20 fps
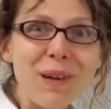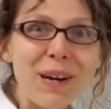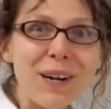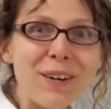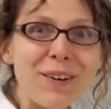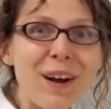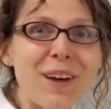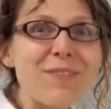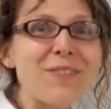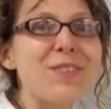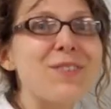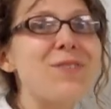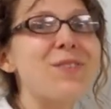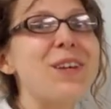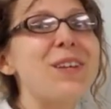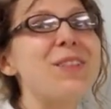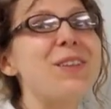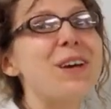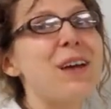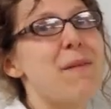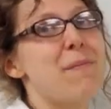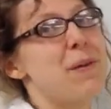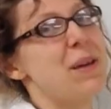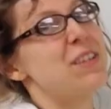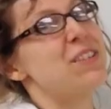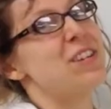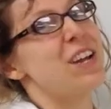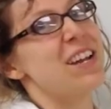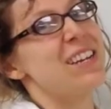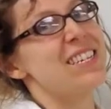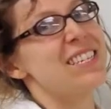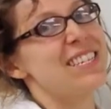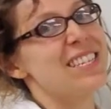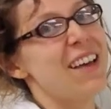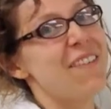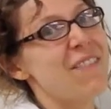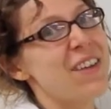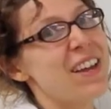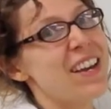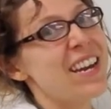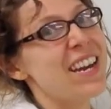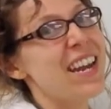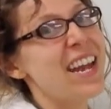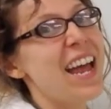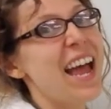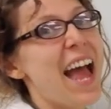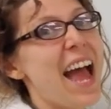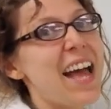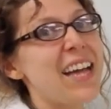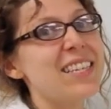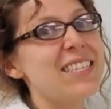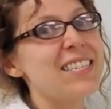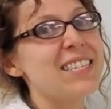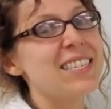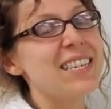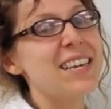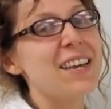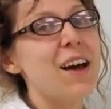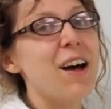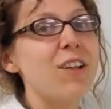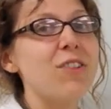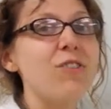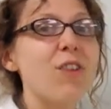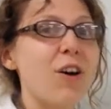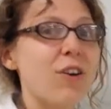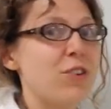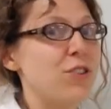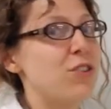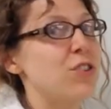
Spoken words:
paragraphs, you can look at page 97 and see a longer